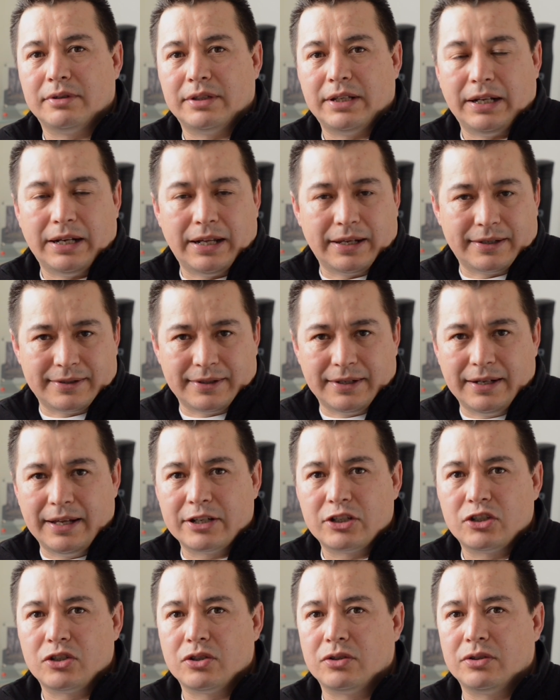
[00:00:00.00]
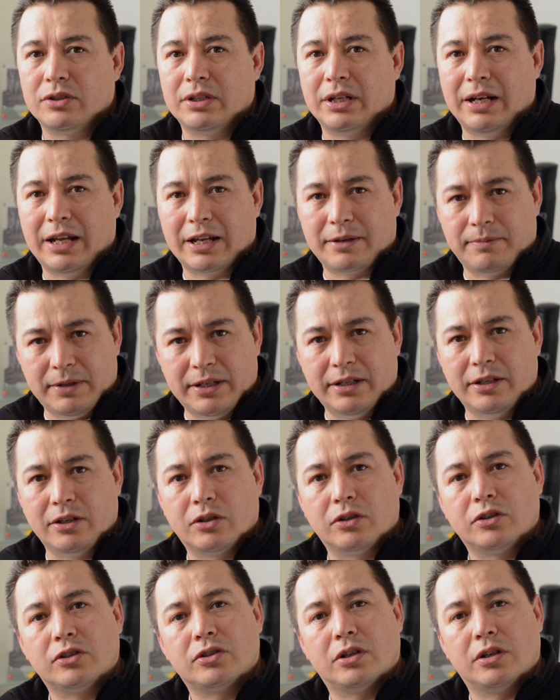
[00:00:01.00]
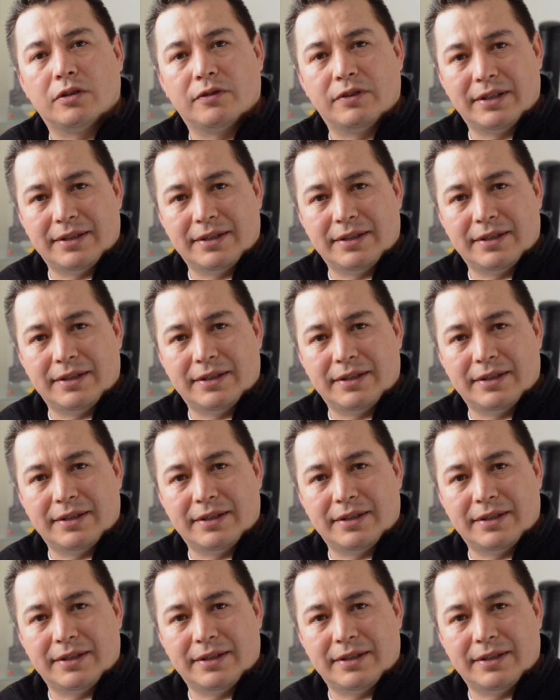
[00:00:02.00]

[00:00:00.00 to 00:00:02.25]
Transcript: They like selection, they like being in control of